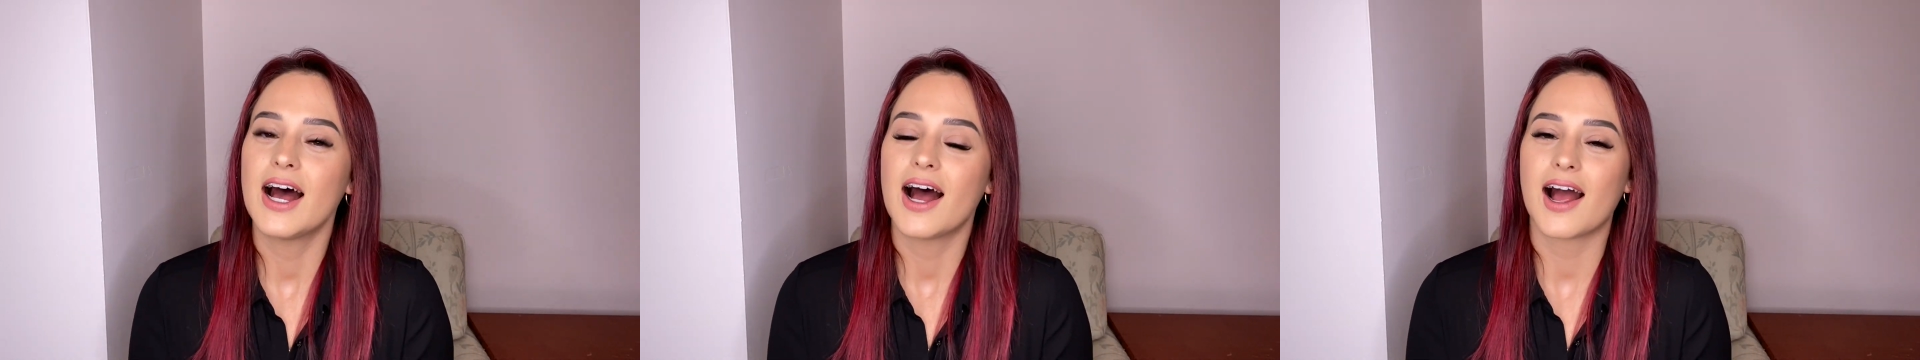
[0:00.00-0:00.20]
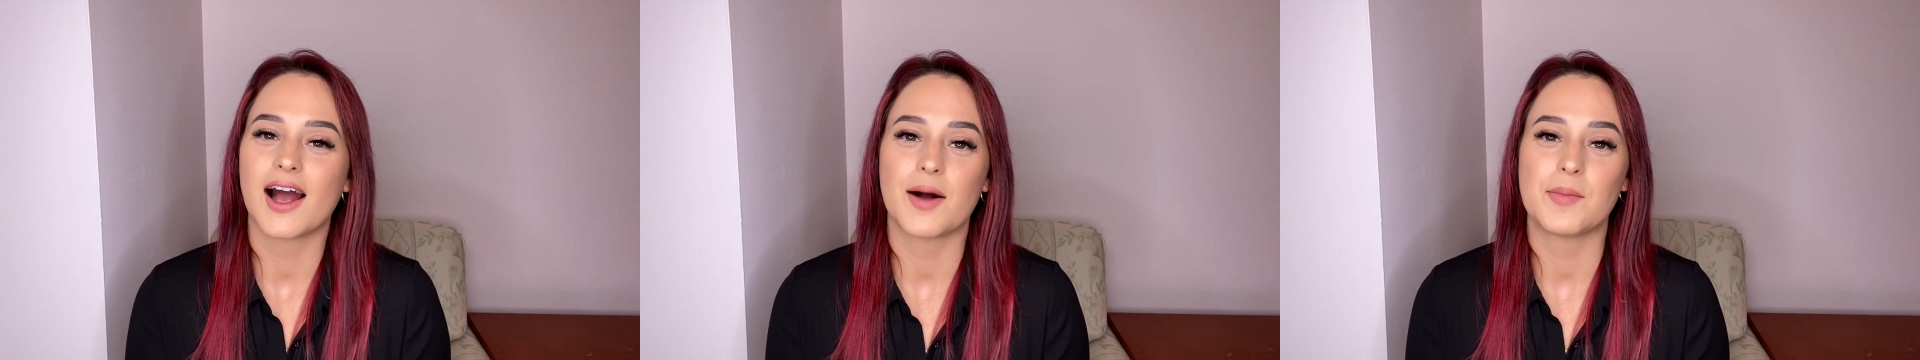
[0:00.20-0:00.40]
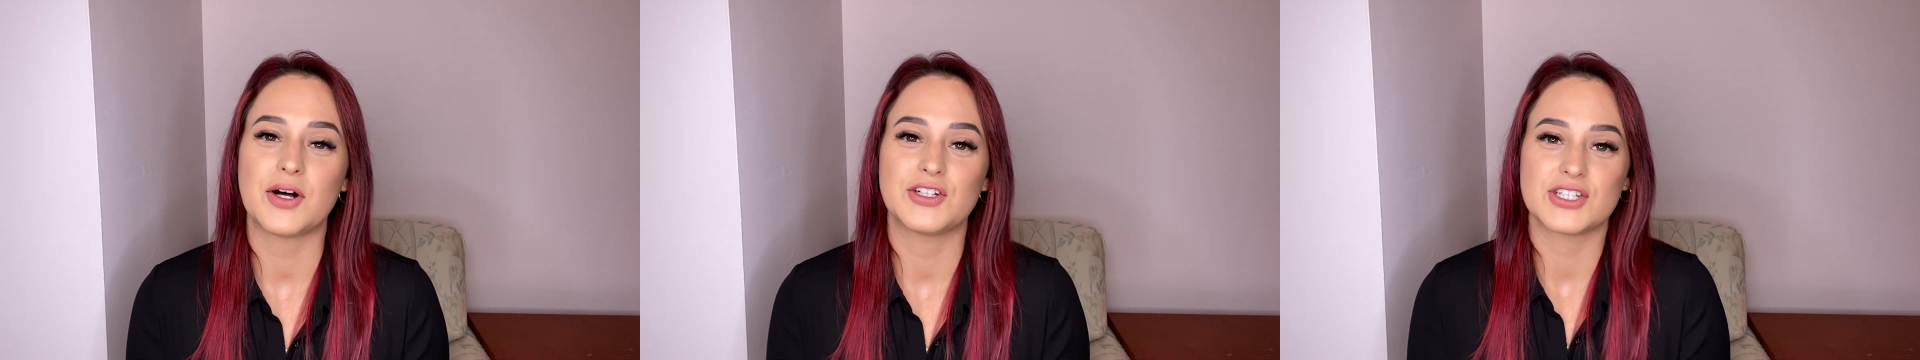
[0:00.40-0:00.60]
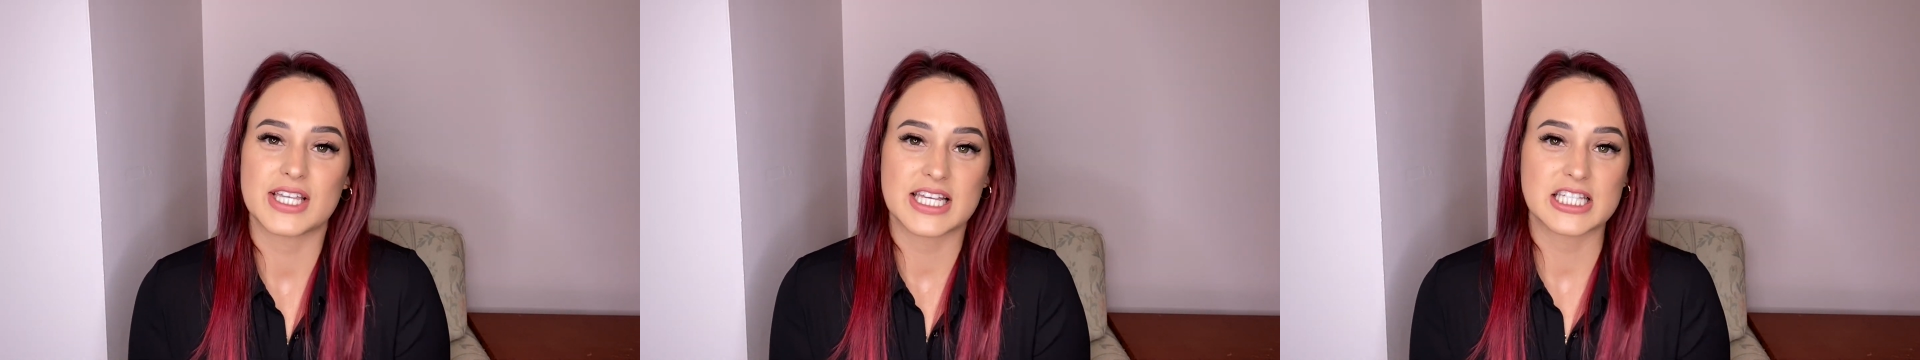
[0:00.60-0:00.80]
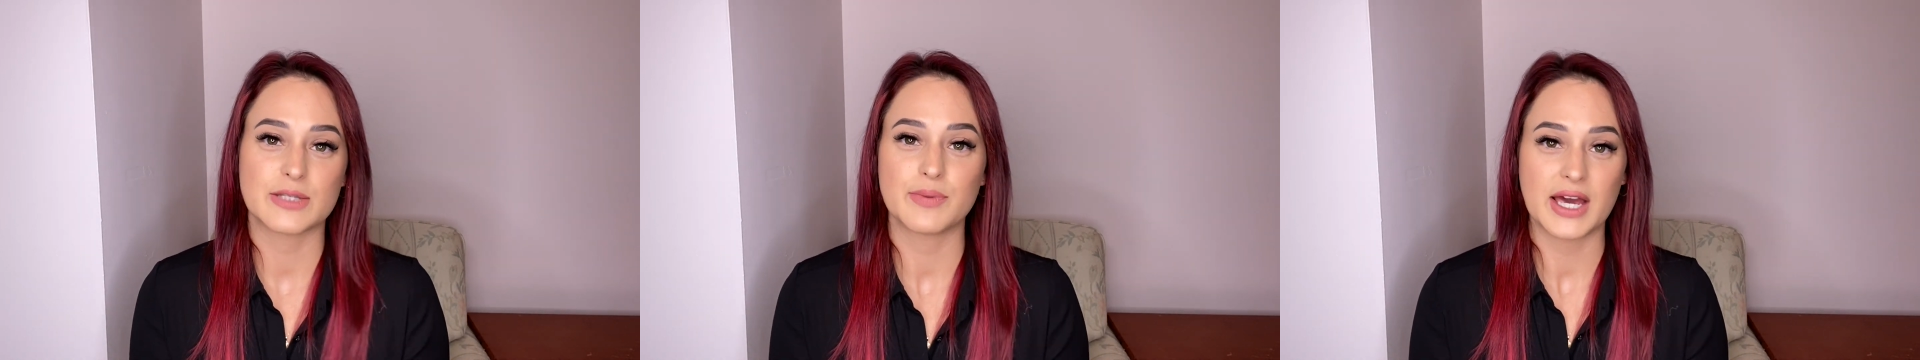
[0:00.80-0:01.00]
I'll just
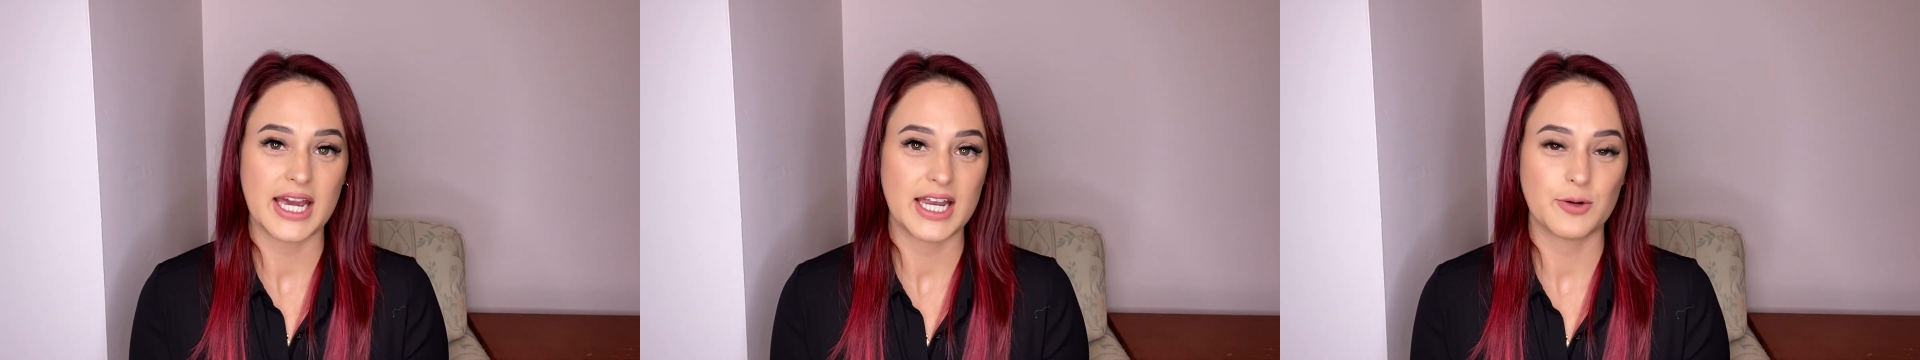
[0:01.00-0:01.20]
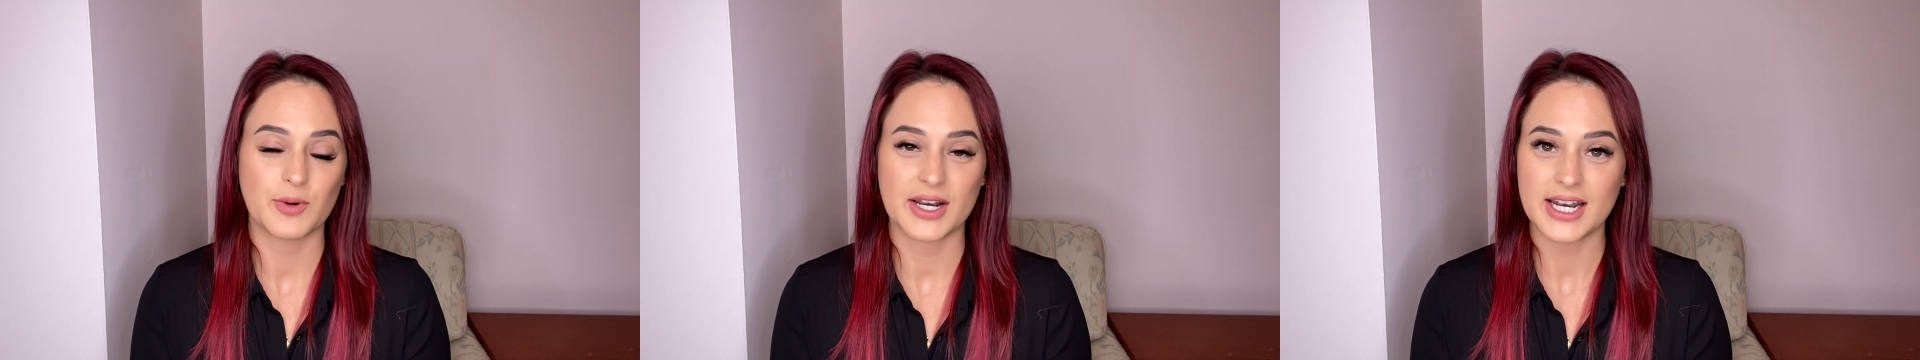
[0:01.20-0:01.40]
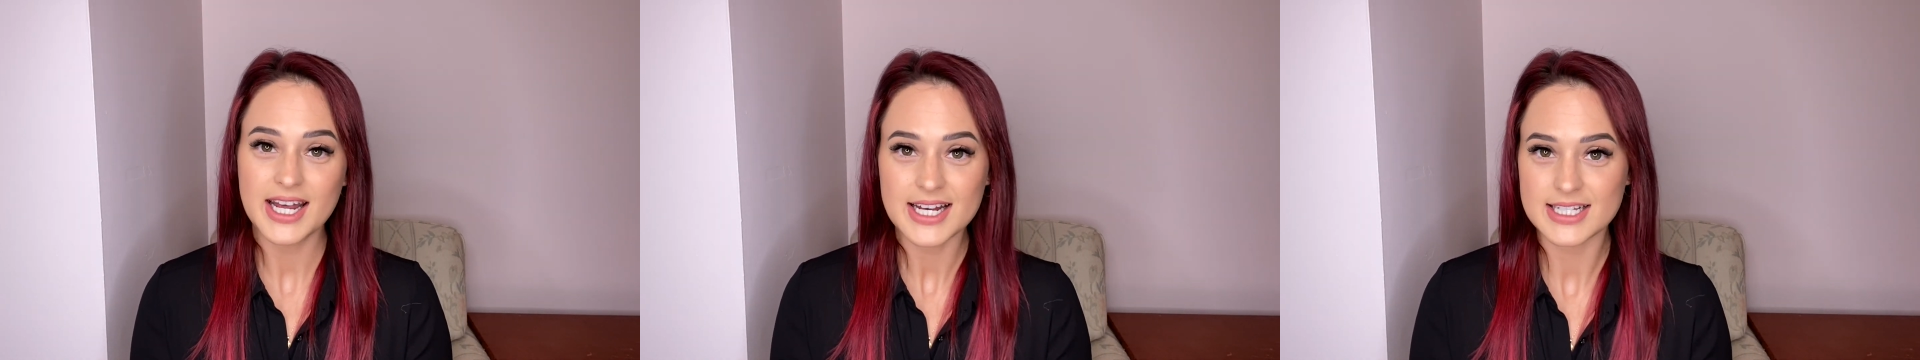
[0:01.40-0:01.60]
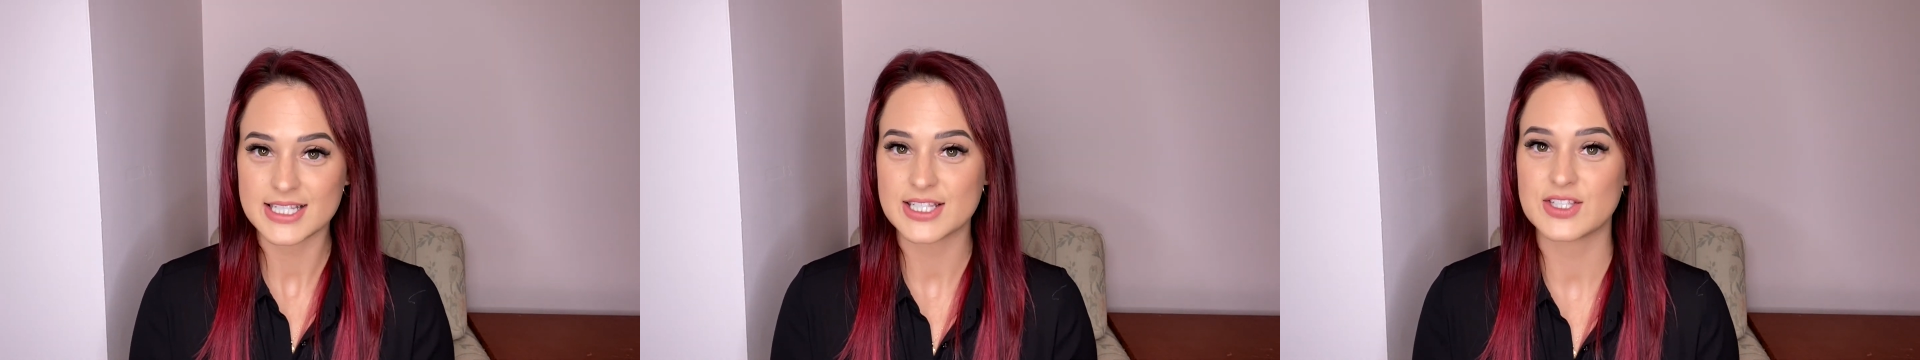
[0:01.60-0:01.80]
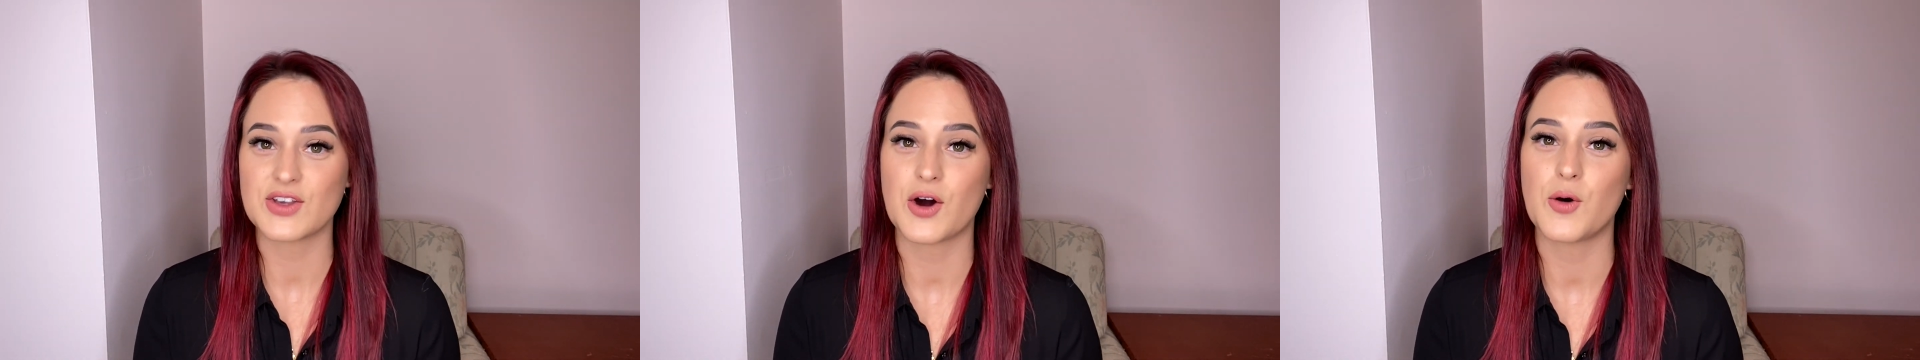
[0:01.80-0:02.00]
explain what it is.
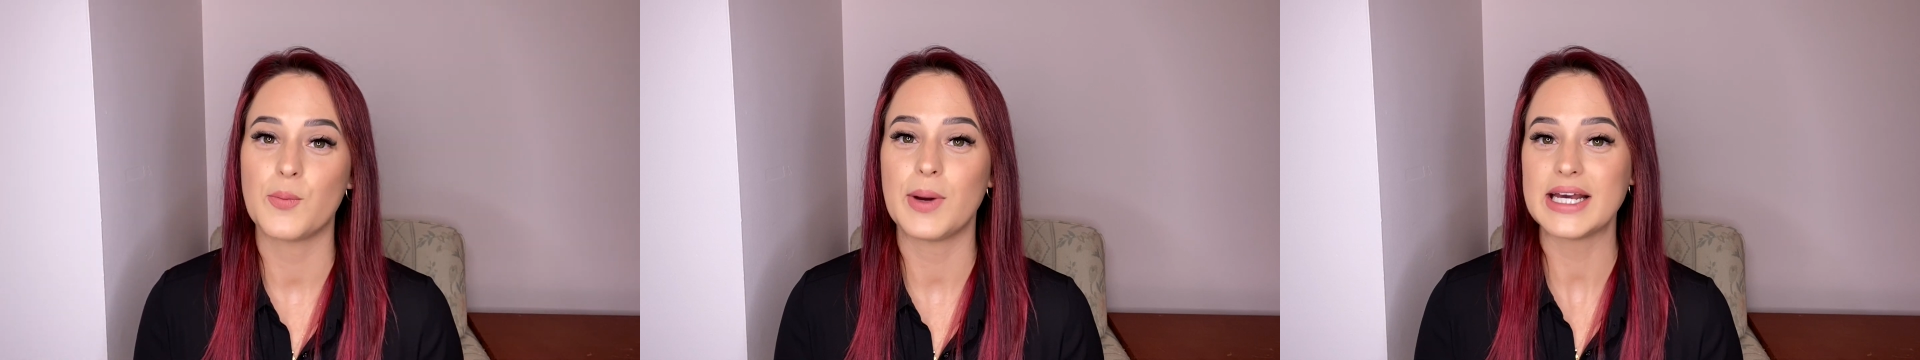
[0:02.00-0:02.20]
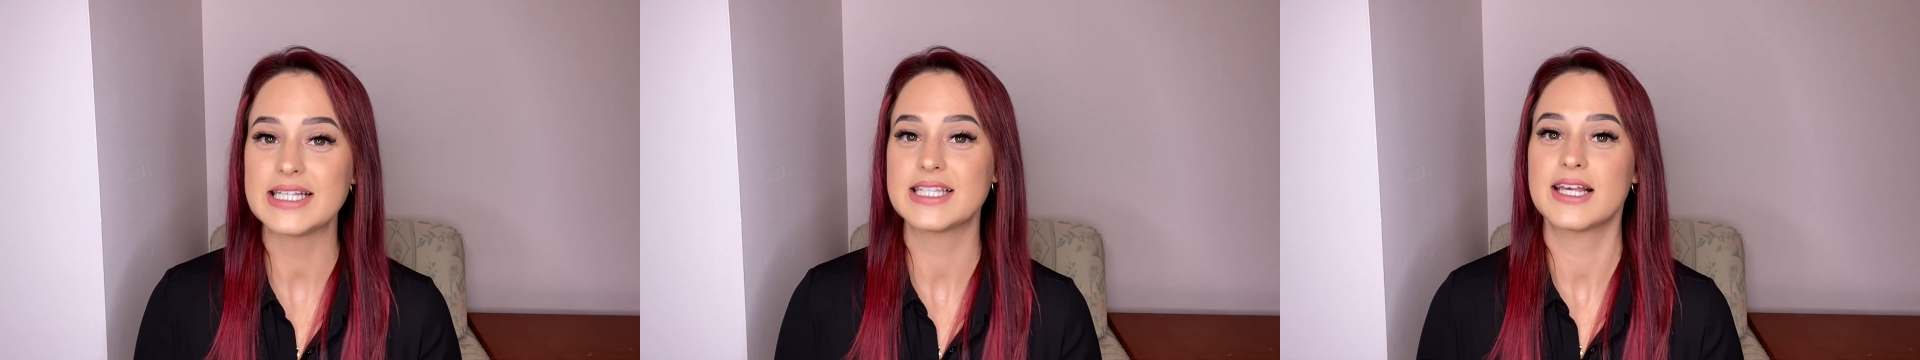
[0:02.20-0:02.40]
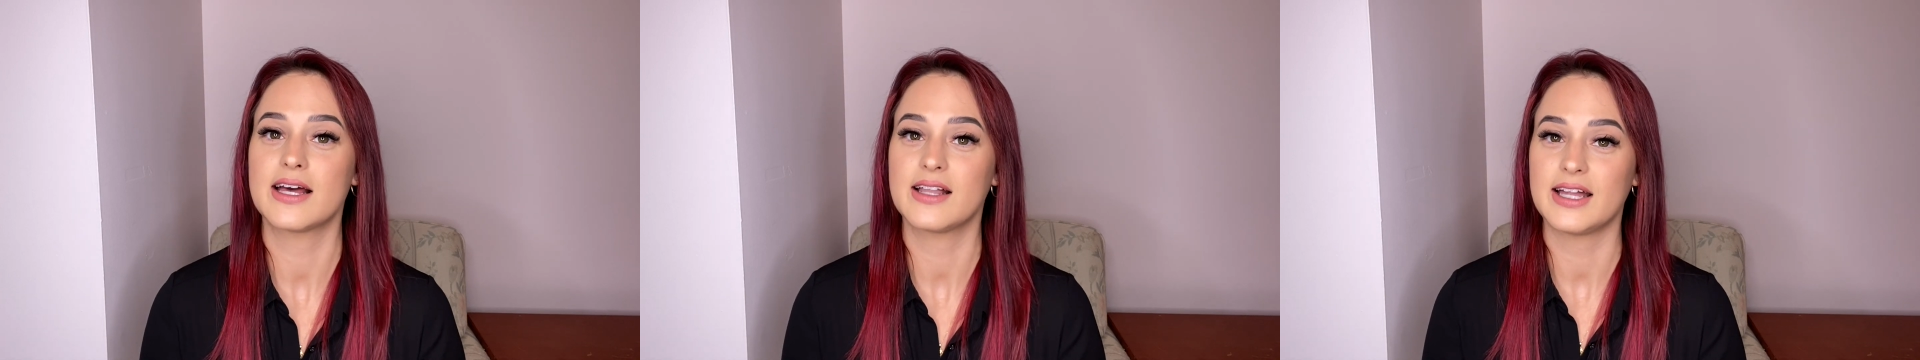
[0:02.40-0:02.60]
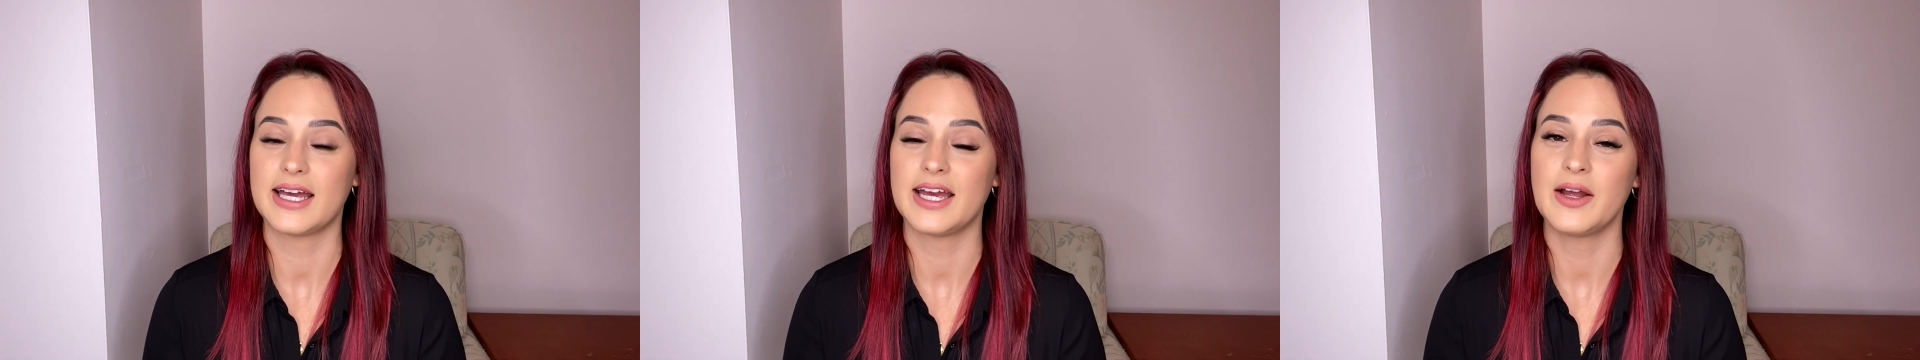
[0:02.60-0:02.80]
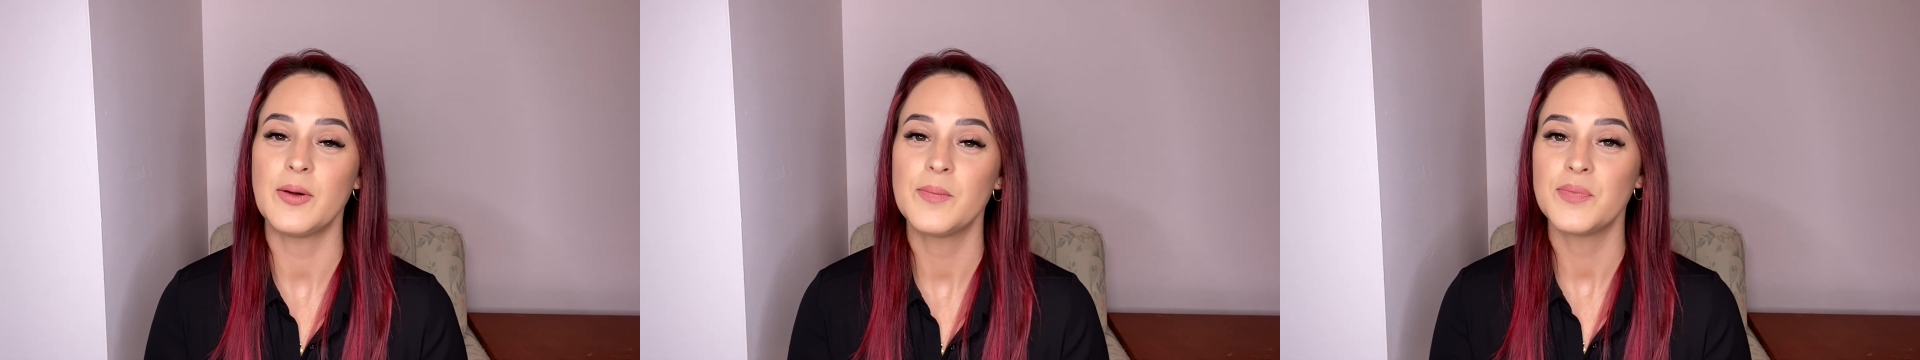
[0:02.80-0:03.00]
So basically,